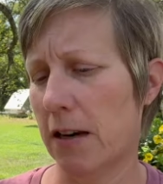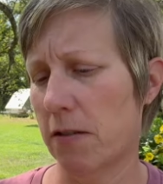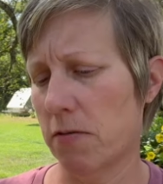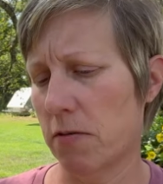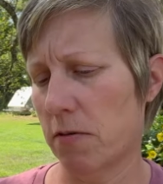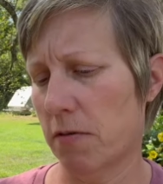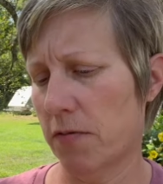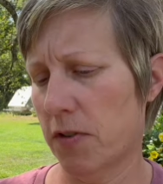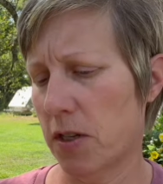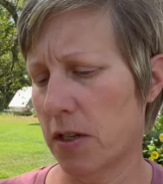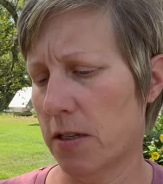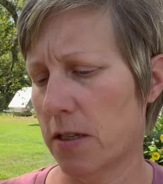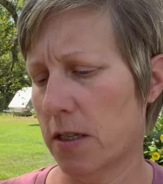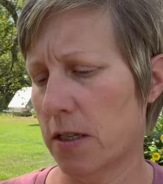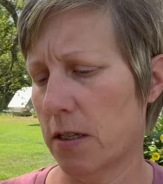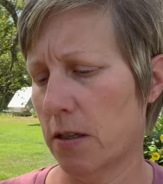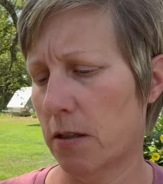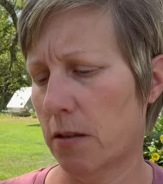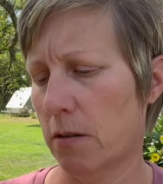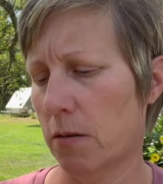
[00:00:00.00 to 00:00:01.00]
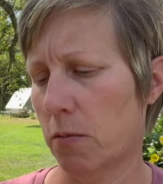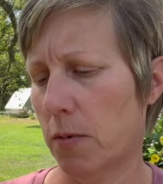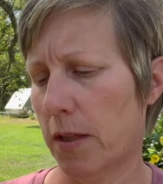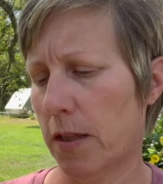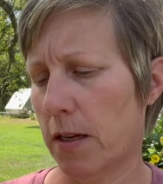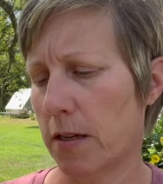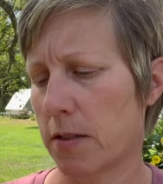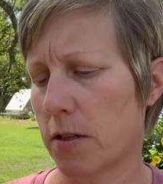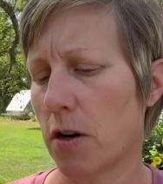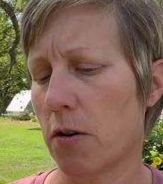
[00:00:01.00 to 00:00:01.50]
know if he's still with
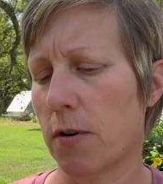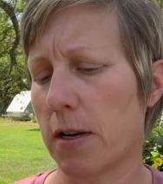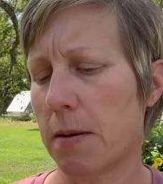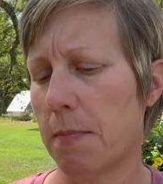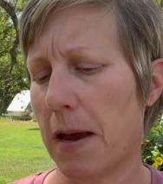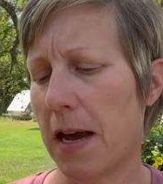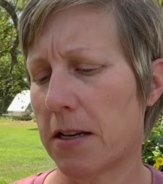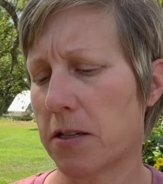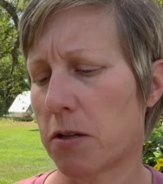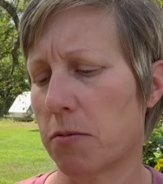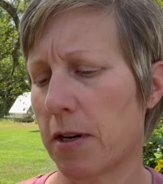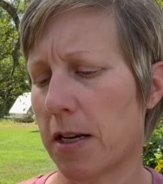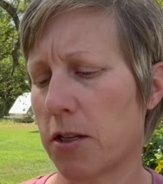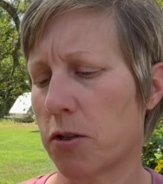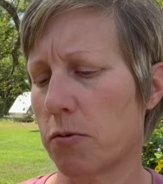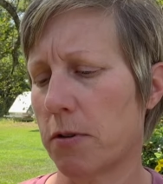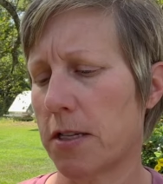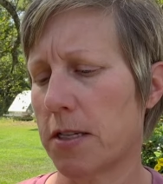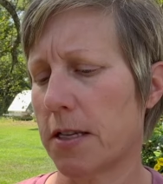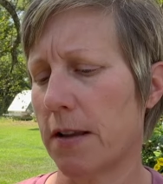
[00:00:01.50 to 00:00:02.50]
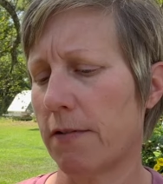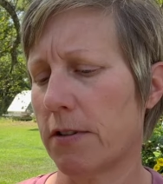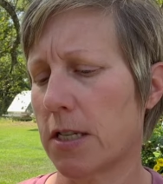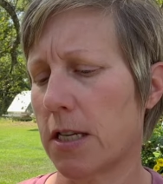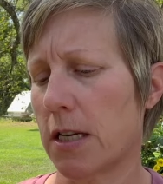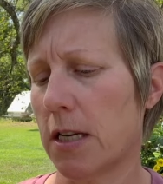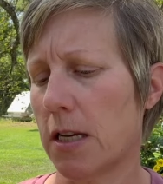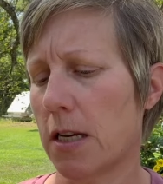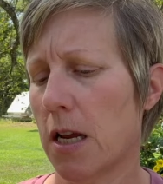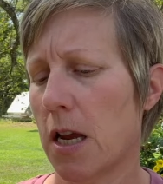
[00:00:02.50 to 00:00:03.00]
us. No, he passed away in
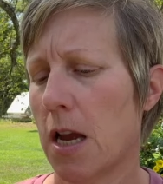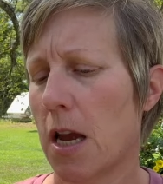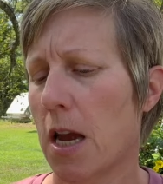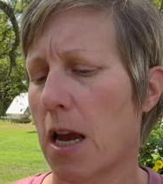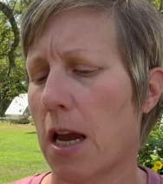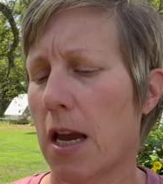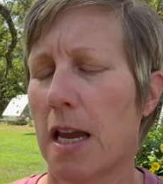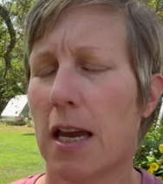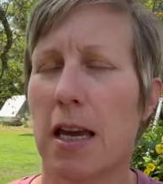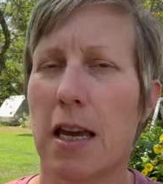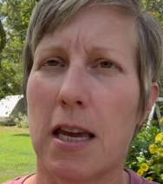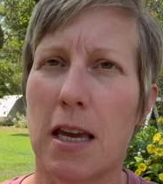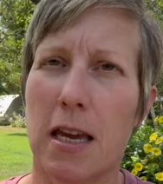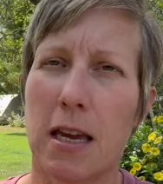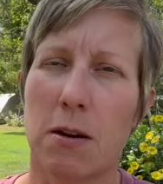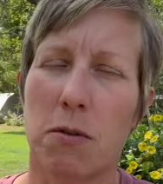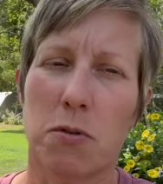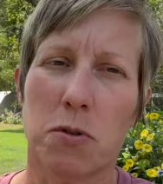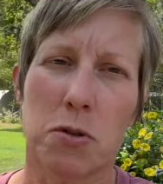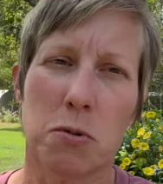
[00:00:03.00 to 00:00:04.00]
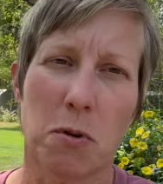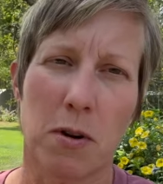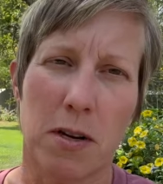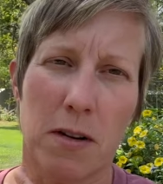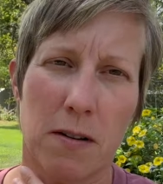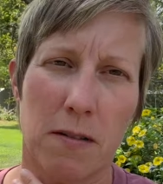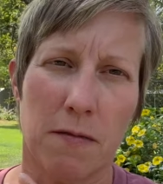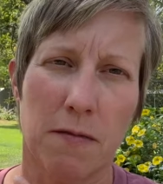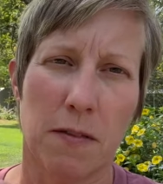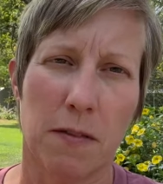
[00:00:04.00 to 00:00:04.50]
2017. He was one
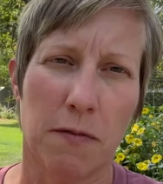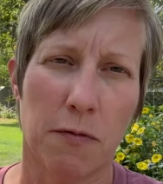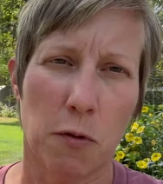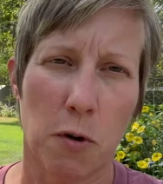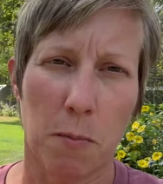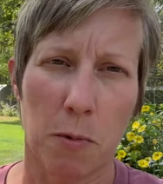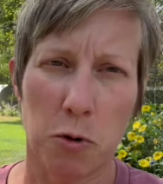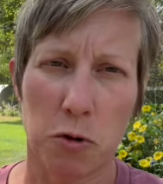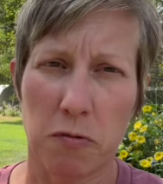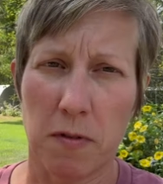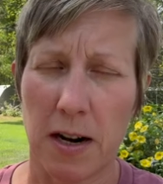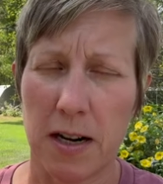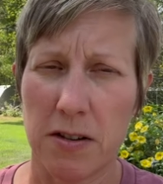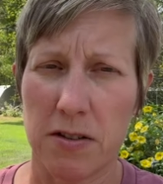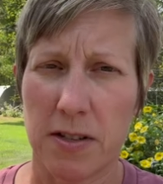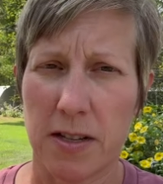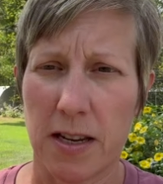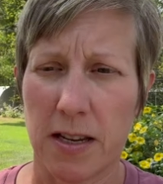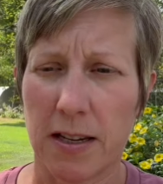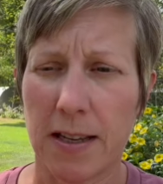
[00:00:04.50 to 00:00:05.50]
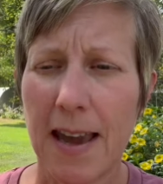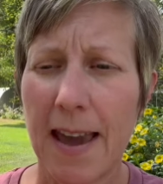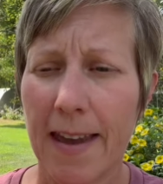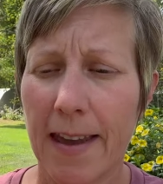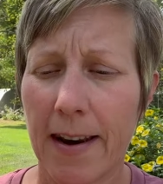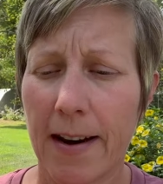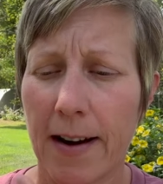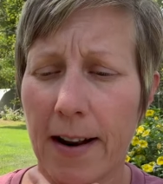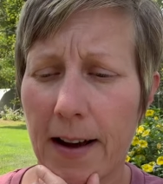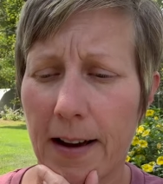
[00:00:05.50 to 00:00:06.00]
of the foremost writers in
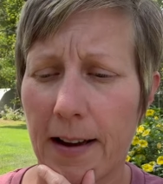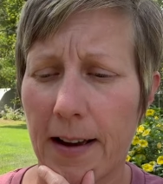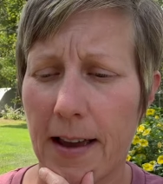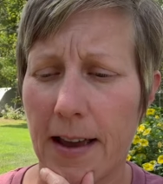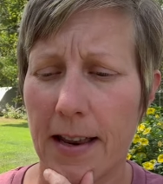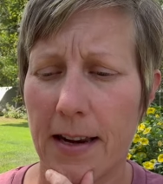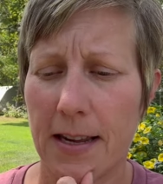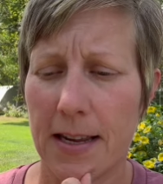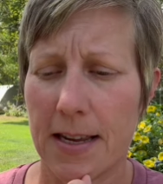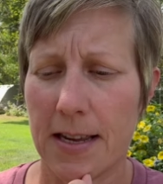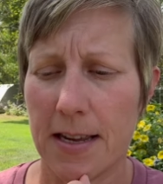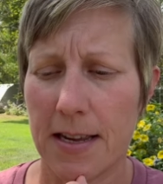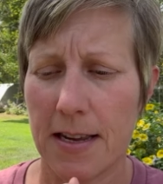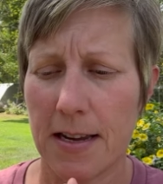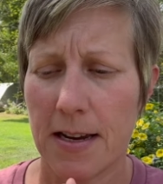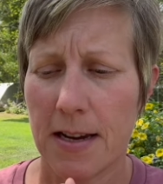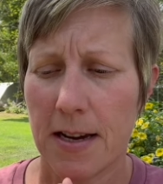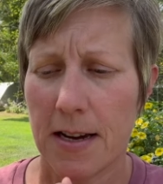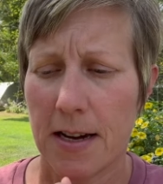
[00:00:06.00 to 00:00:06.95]
Canada, and he